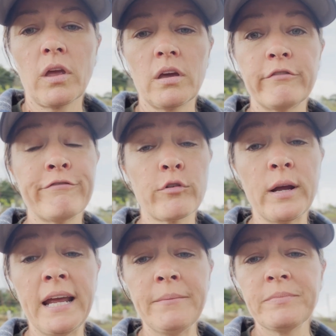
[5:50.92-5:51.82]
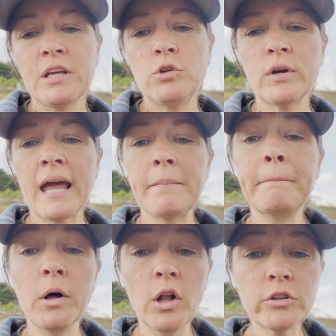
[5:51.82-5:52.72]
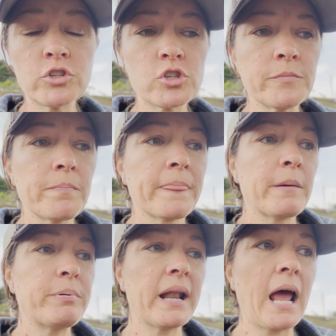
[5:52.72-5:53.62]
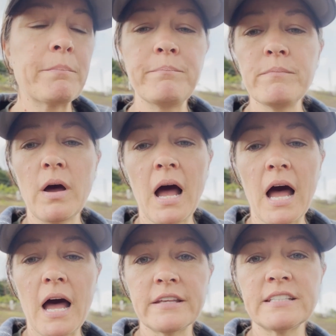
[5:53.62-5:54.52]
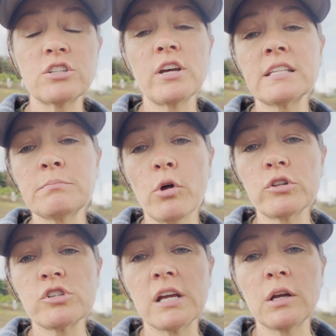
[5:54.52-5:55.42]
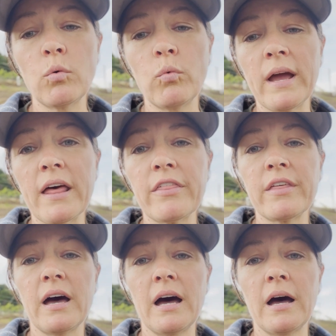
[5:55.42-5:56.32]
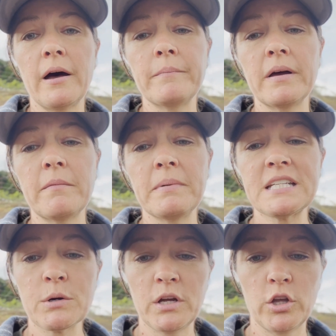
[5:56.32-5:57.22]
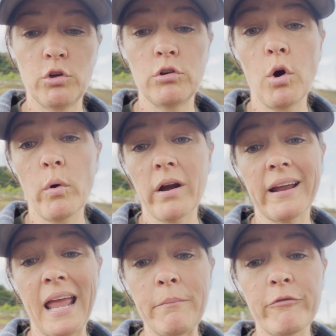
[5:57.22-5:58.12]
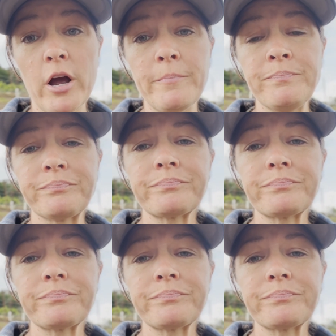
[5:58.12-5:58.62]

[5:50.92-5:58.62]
free. You can mulch, but I suggest mulching with material you know where it came from,